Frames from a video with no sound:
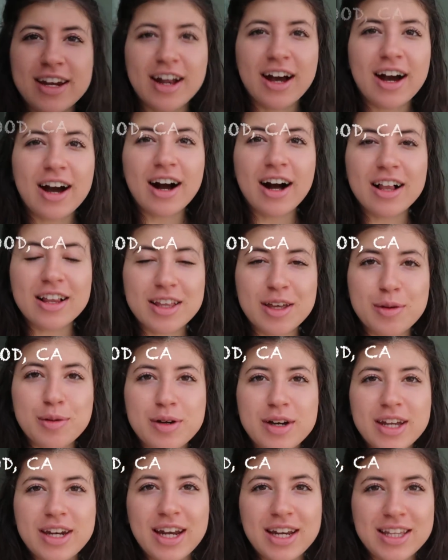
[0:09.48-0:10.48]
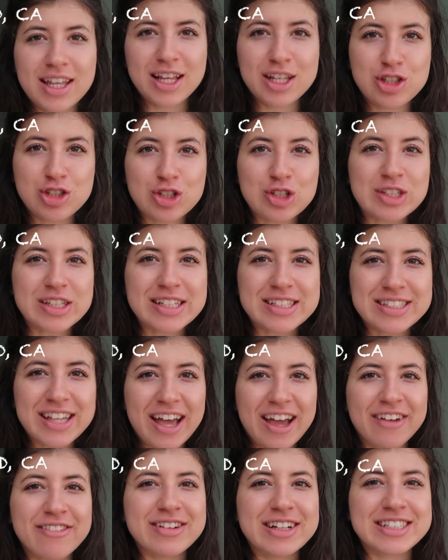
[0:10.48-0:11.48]
in Hollywood, and they do this
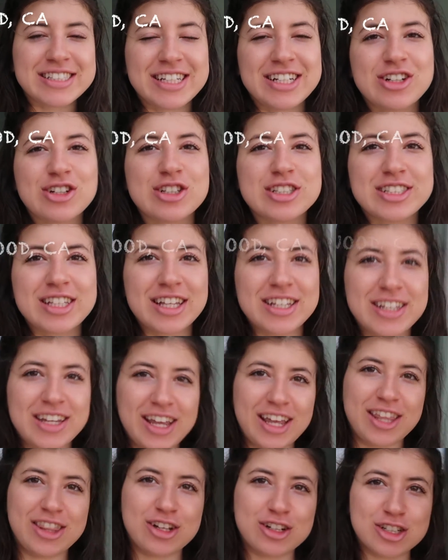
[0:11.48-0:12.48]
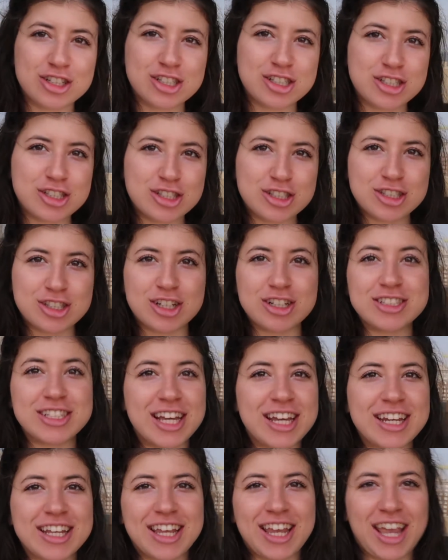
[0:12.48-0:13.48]
every single Sunday. They're
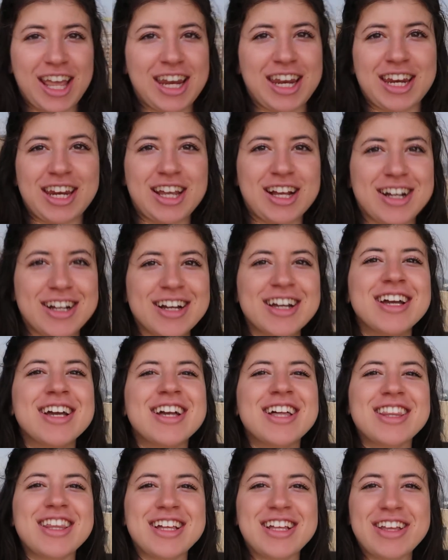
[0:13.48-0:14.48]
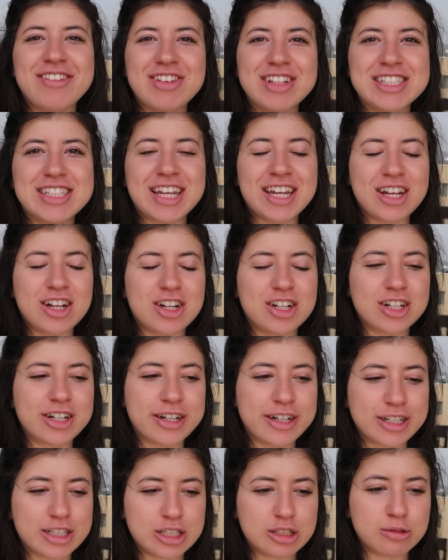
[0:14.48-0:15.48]
dedicated here. They even did it on
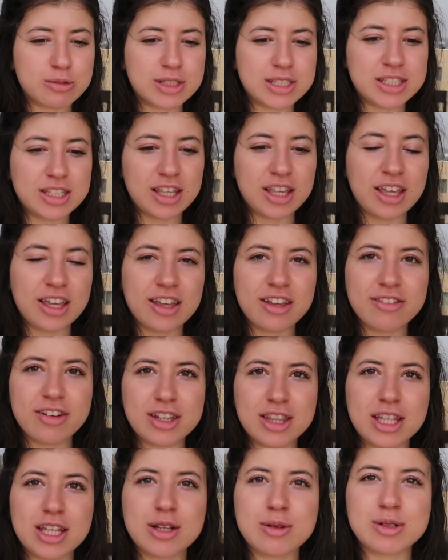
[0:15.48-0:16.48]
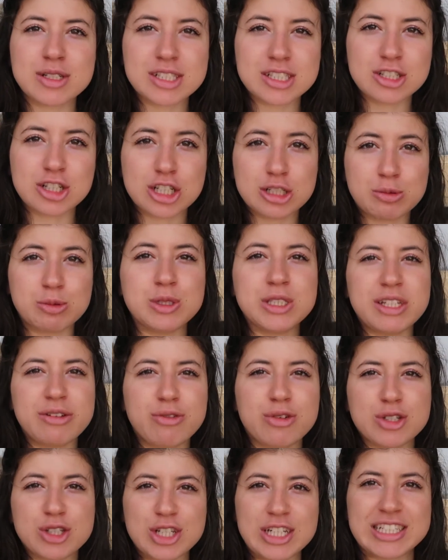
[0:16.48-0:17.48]
Christmas Eve. I think it was Christmas
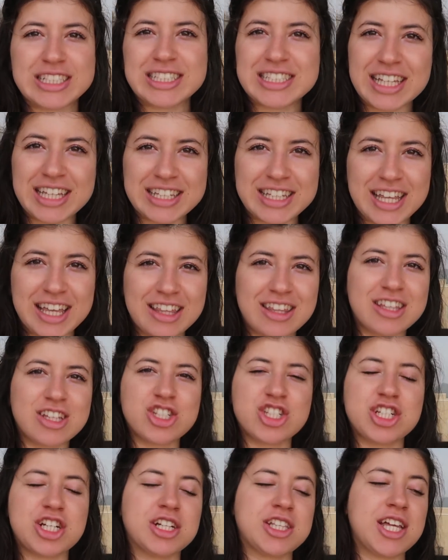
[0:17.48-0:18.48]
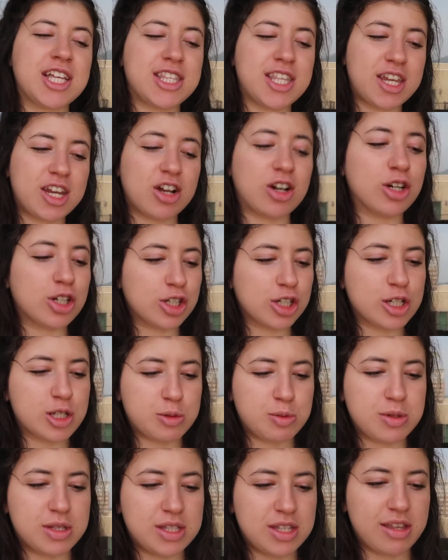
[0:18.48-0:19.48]
Eve was on a Sunday this year. They did it on
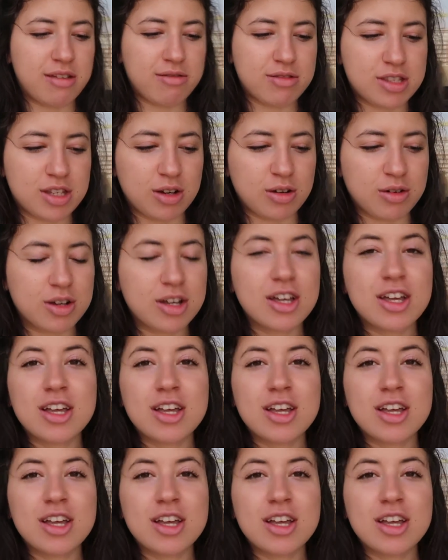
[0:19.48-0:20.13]
Christmas Eve. So